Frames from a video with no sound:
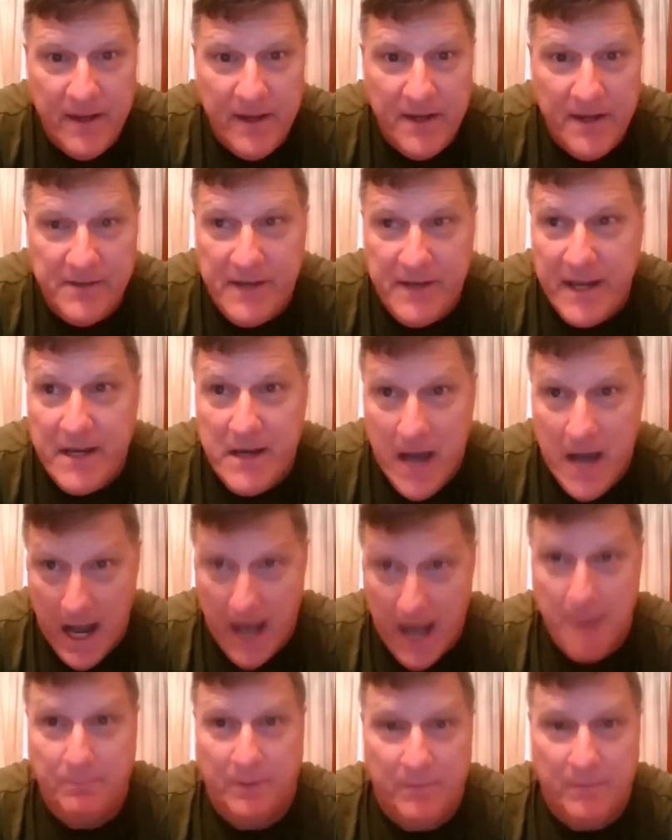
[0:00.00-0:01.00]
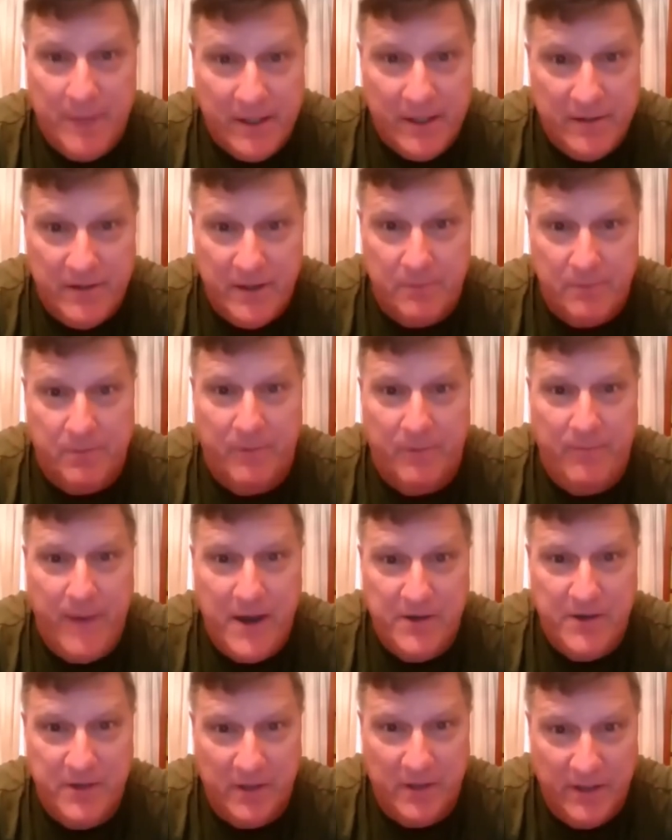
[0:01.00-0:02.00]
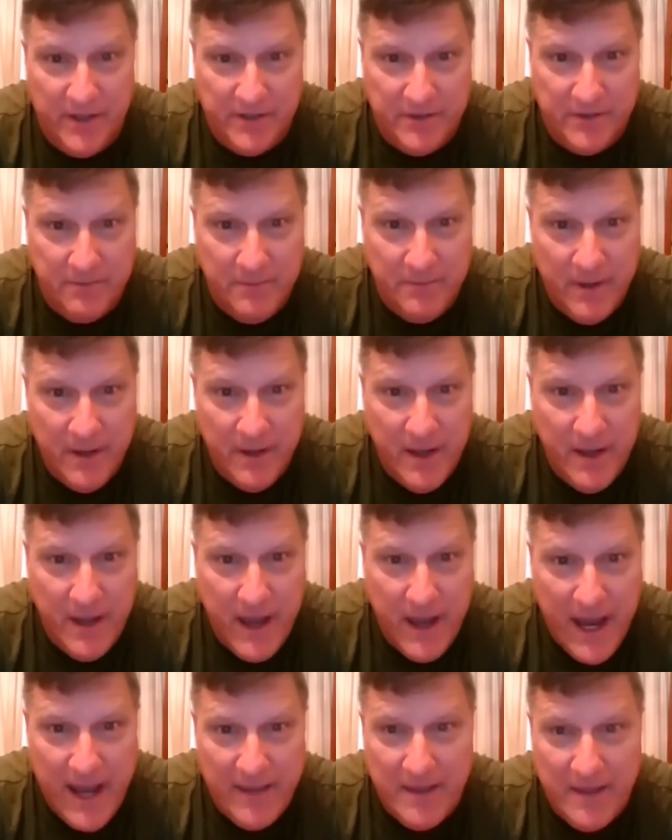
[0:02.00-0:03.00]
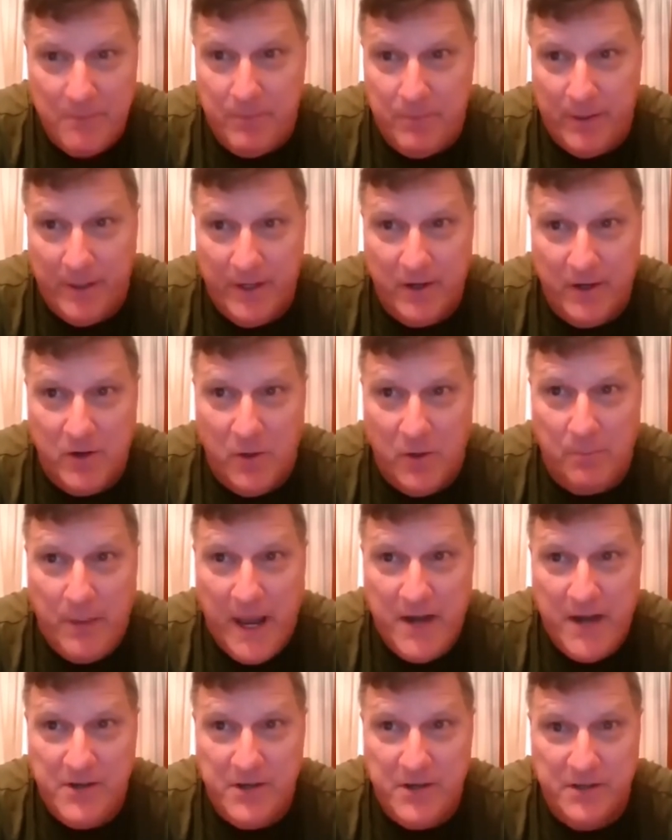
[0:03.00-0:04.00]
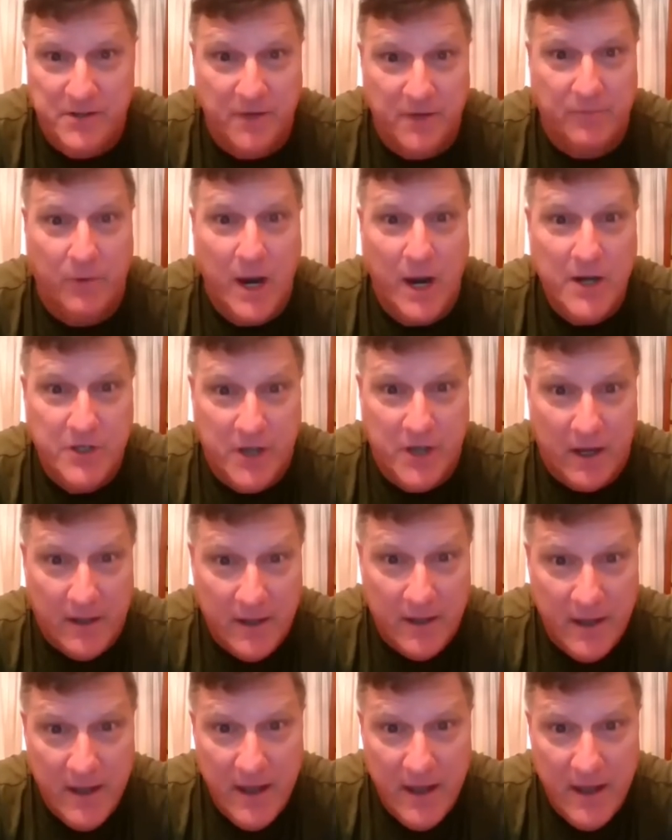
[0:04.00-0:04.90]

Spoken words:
is a compliment to the professionalism and the political patience of Russia.